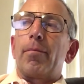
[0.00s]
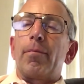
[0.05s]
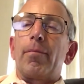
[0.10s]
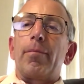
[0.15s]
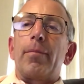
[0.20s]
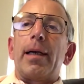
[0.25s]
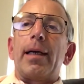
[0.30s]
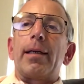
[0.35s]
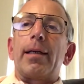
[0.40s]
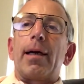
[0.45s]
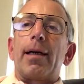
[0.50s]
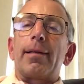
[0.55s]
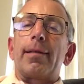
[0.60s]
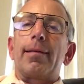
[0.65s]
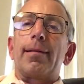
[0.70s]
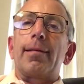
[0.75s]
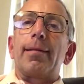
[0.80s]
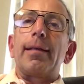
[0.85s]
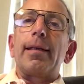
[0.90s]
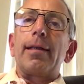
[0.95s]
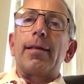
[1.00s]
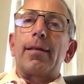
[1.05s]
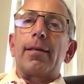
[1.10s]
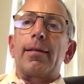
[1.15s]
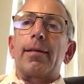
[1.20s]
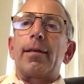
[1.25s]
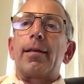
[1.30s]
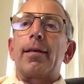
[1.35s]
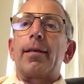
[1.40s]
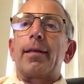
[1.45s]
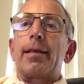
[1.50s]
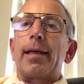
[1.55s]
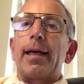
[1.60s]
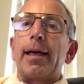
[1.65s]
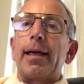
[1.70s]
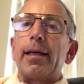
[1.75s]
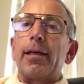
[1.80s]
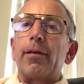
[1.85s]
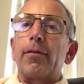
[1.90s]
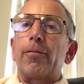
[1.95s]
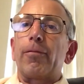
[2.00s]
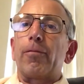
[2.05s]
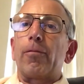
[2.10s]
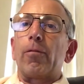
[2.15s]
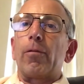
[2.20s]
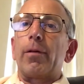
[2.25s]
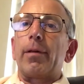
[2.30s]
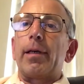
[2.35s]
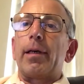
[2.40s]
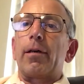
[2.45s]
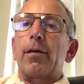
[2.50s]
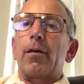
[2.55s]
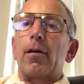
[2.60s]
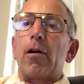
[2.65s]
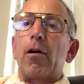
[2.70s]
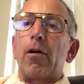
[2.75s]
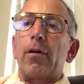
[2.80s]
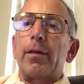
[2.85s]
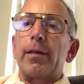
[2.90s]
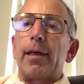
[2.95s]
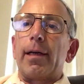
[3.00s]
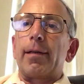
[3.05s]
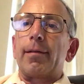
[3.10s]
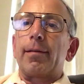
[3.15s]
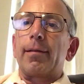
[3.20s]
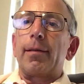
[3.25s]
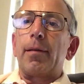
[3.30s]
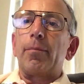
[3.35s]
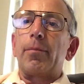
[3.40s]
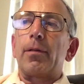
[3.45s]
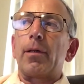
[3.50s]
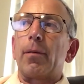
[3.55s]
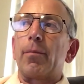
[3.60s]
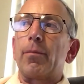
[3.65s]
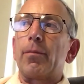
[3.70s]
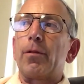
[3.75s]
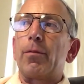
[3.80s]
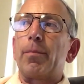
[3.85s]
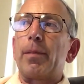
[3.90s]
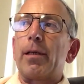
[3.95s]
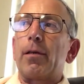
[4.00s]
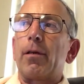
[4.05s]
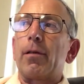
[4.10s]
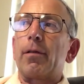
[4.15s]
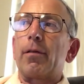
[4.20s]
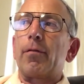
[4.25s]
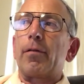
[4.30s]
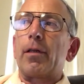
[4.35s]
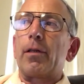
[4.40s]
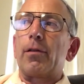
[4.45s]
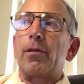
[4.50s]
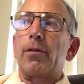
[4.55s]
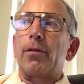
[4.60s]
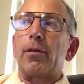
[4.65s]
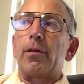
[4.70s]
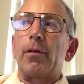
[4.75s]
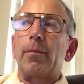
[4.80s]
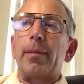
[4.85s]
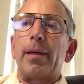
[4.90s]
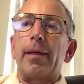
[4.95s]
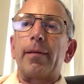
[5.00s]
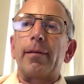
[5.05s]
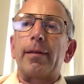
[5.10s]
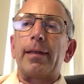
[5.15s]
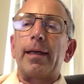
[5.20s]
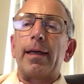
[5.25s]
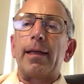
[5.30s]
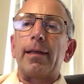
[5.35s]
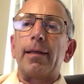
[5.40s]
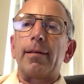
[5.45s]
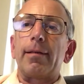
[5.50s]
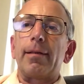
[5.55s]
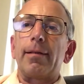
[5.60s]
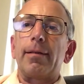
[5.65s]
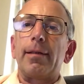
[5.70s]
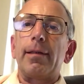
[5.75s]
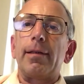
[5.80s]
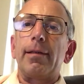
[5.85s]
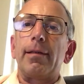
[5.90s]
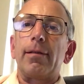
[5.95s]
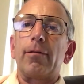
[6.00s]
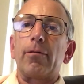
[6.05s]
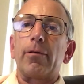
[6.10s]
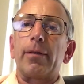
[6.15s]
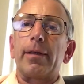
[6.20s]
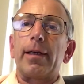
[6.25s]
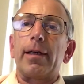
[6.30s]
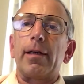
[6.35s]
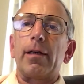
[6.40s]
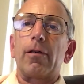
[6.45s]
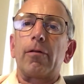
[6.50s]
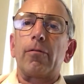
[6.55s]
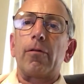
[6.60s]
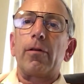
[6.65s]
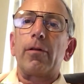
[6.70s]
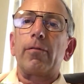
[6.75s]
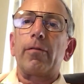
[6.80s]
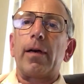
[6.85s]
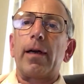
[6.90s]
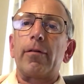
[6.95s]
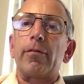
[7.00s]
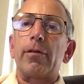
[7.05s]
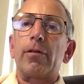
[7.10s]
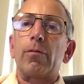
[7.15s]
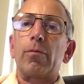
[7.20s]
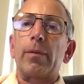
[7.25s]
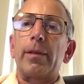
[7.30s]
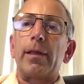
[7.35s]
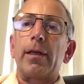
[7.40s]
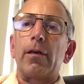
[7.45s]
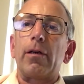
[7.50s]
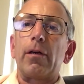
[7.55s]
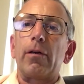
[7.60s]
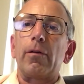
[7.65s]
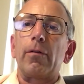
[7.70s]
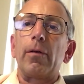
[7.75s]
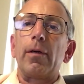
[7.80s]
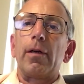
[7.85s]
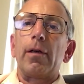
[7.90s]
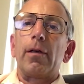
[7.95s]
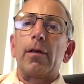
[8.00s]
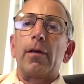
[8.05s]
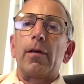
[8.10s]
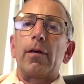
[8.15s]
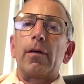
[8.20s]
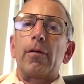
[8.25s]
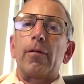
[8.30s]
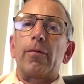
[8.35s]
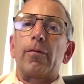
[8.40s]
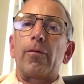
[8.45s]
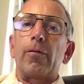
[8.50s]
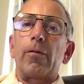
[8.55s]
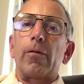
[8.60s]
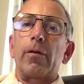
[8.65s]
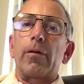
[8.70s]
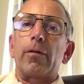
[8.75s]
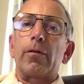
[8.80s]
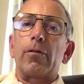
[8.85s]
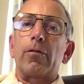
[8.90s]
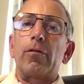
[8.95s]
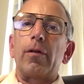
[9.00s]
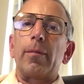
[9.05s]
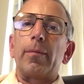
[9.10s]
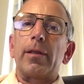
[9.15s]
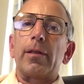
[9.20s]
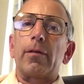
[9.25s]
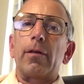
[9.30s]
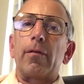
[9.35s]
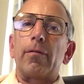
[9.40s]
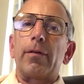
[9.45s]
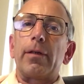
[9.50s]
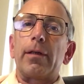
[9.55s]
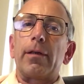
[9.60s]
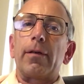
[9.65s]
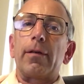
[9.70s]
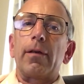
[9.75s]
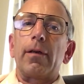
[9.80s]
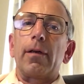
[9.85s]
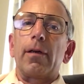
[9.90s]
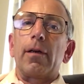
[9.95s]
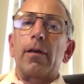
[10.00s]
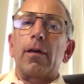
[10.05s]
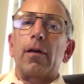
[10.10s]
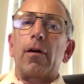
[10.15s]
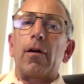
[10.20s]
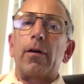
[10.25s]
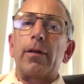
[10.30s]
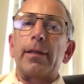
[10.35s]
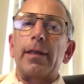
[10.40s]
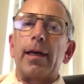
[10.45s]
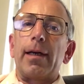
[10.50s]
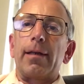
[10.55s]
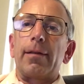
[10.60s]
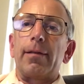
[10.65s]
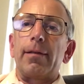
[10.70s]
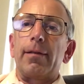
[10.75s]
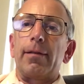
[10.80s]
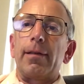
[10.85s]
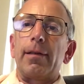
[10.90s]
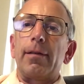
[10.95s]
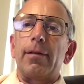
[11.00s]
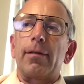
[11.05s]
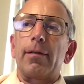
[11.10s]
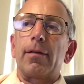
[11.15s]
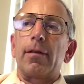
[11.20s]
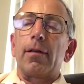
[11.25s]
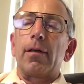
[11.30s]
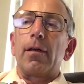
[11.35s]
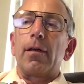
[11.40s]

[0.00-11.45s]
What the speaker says: may not seek care for their cardiac symptoms because of concern about getting disease or getting coronavirus when they go for treatment of their cardiac disease.